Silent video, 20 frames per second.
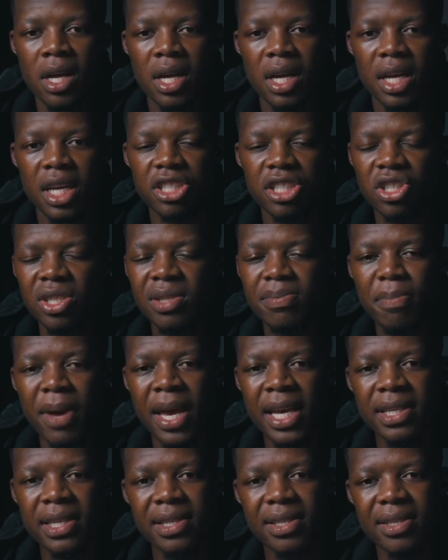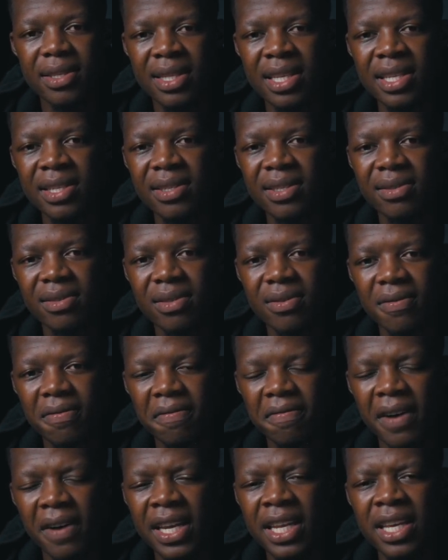he just makes these
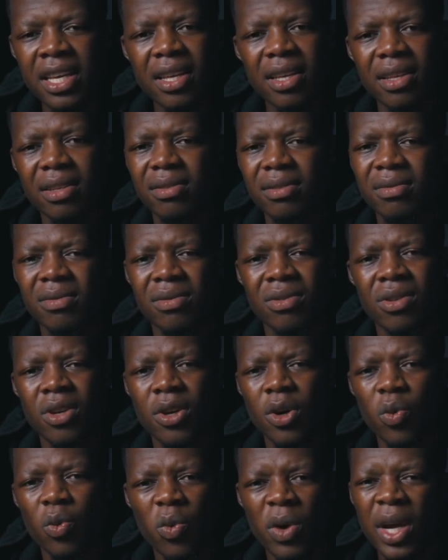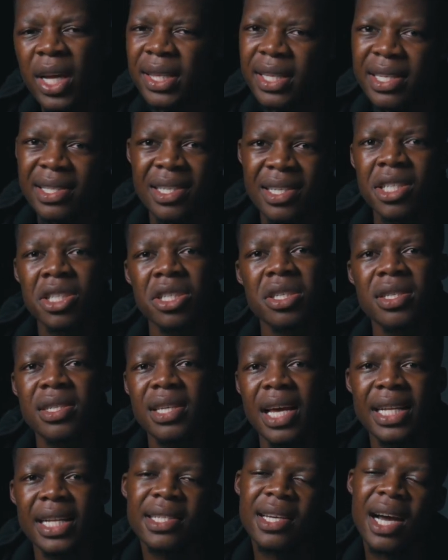funny, you know, weird decisions
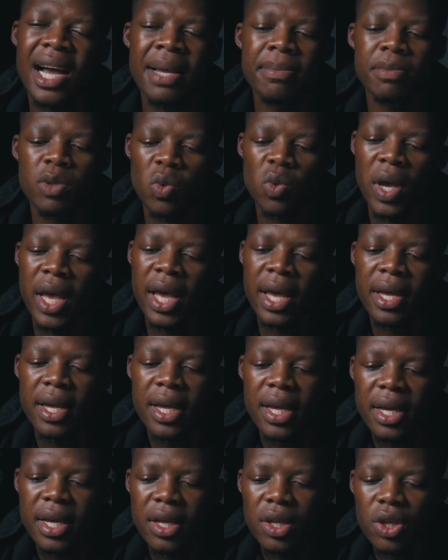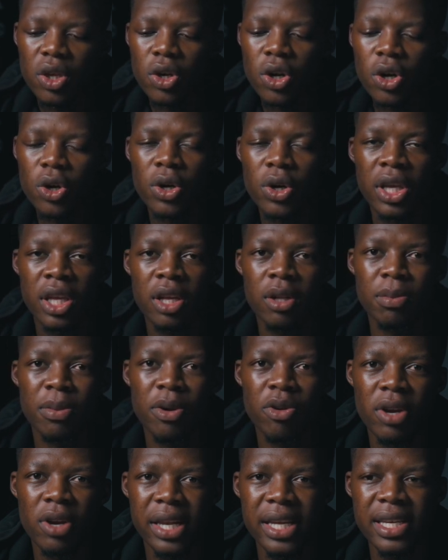at times where, you know, he'll be
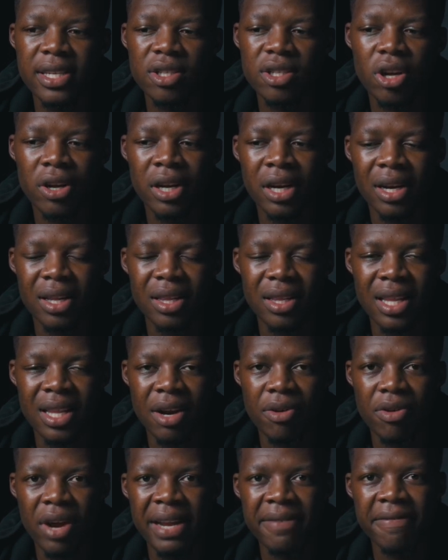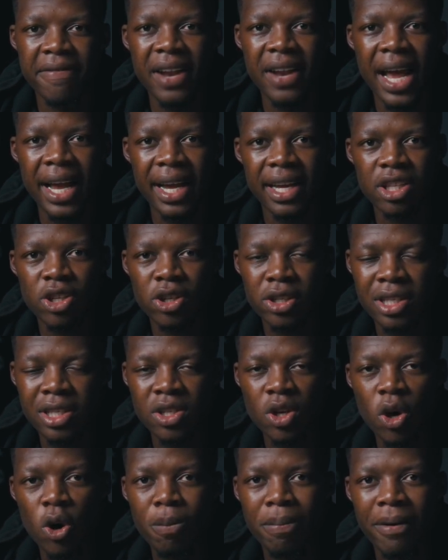released on that right flank and you're
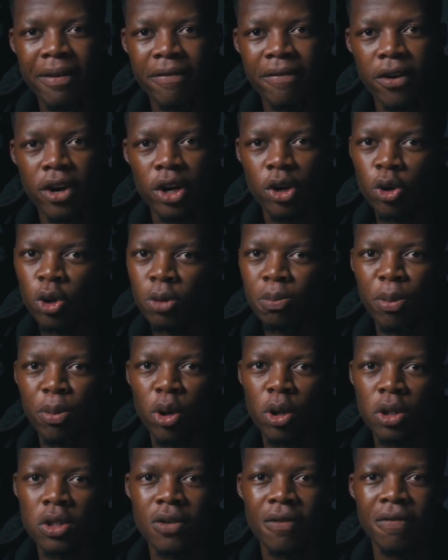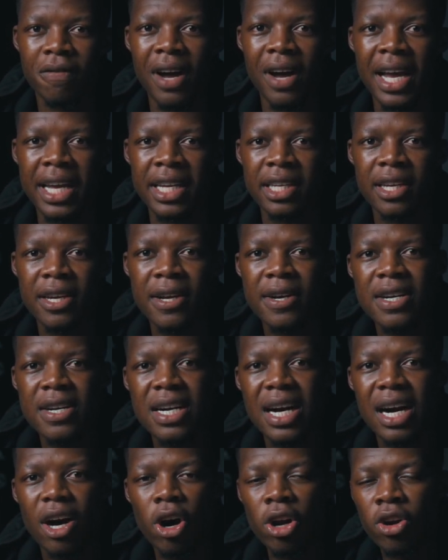just hoping for a good ball to find
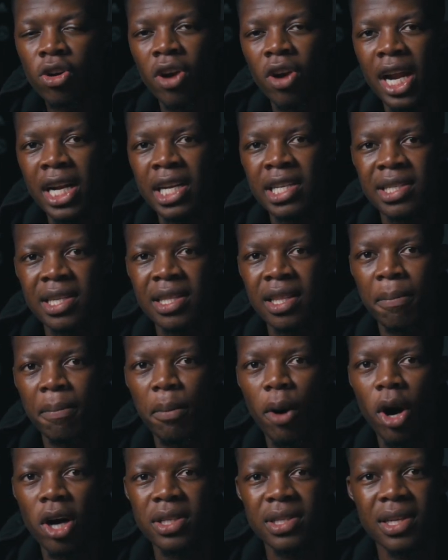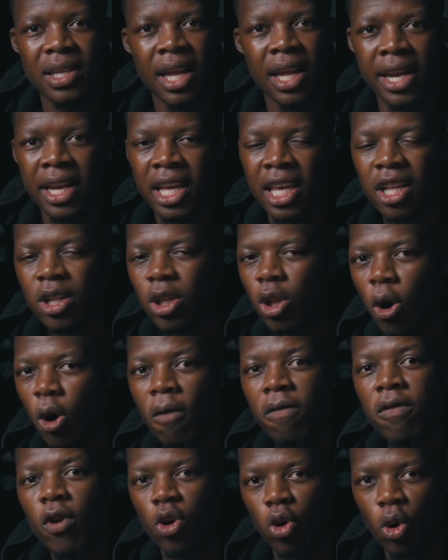on runners in the box, and then he'll go
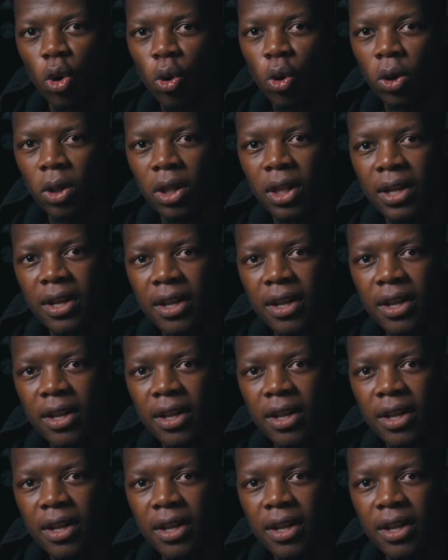for goal